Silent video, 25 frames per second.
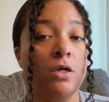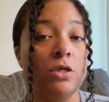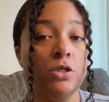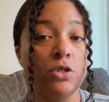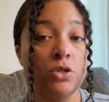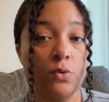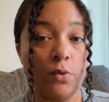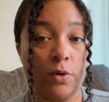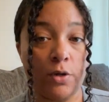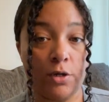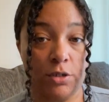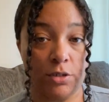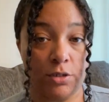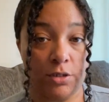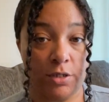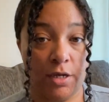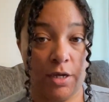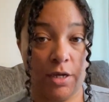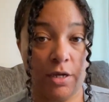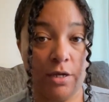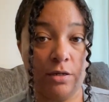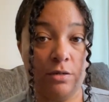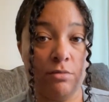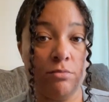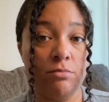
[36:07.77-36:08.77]
So
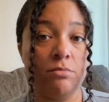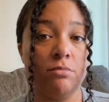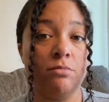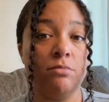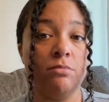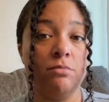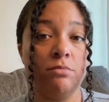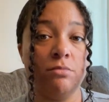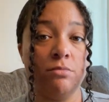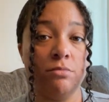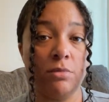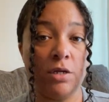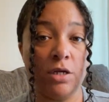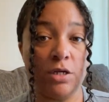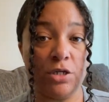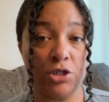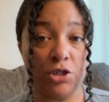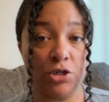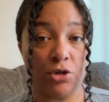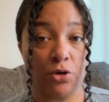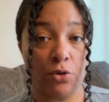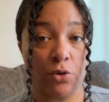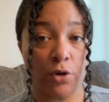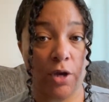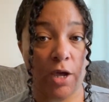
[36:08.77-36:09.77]
understand that
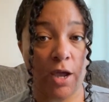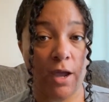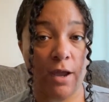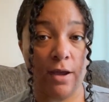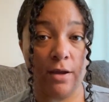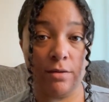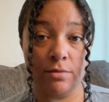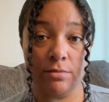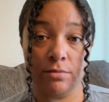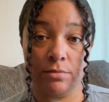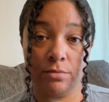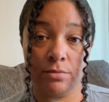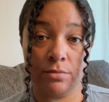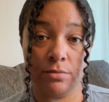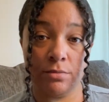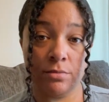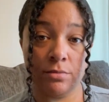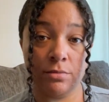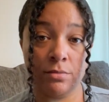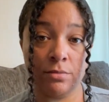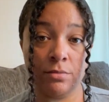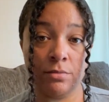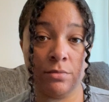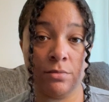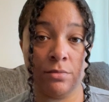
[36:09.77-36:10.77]
you're okay
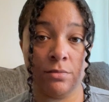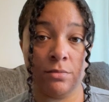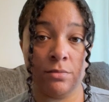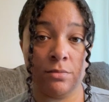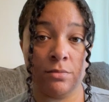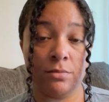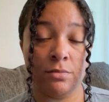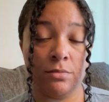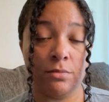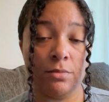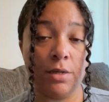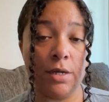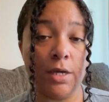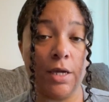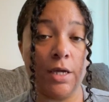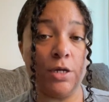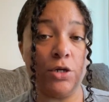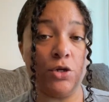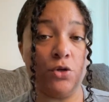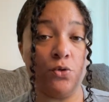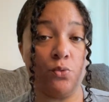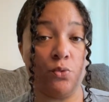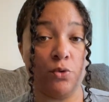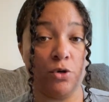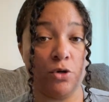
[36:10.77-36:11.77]
and
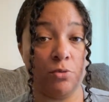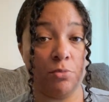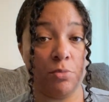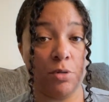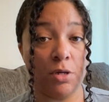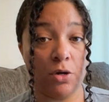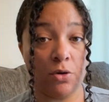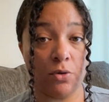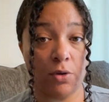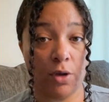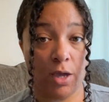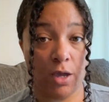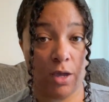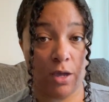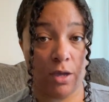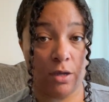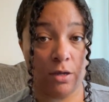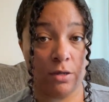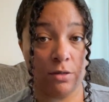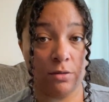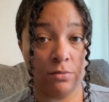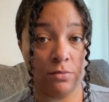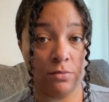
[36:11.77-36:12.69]
you will be okay.